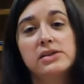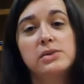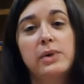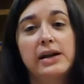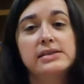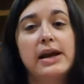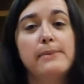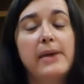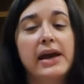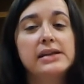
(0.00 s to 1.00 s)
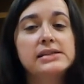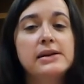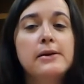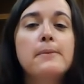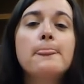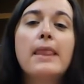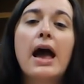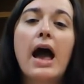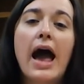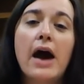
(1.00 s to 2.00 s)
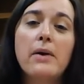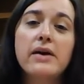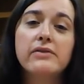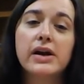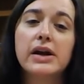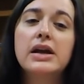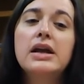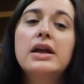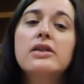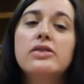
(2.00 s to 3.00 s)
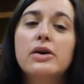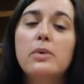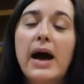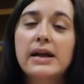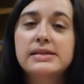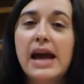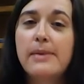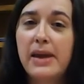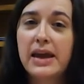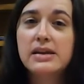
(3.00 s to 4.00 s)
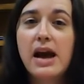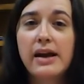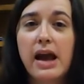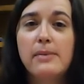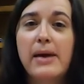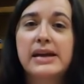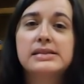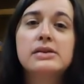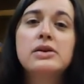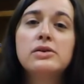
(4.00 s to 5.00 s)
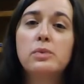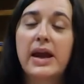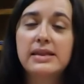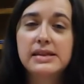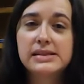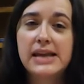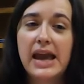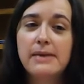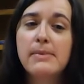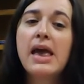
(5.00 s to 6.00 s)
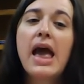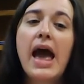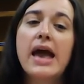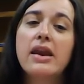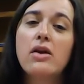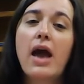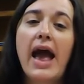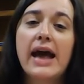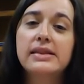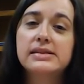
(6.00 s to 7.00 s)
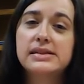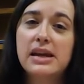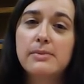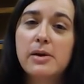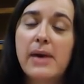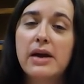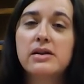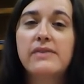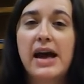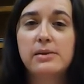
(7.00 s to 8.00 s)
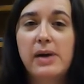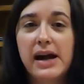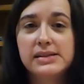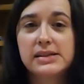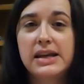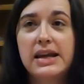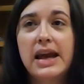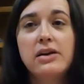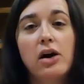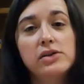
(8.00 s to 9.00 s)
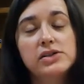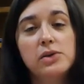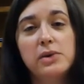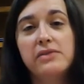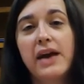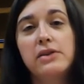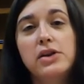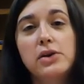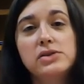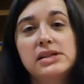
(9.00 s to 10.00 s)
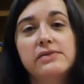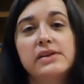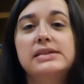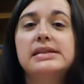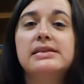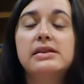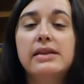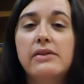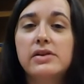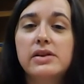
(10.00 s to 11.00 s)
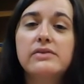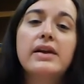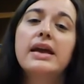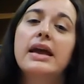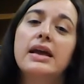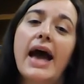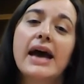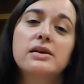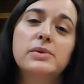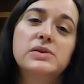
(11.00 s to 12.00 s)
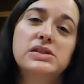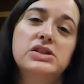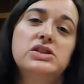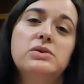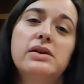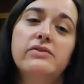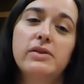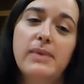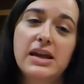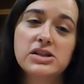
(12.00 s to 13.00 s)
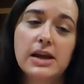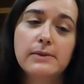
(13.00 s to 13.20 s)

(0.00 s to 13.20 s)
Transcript: to wild-type mice. However, the wild-type and knockout mice weighed the same and had the same amount of adiposity, and also we found no difference in the level of adipose tissue inflammation.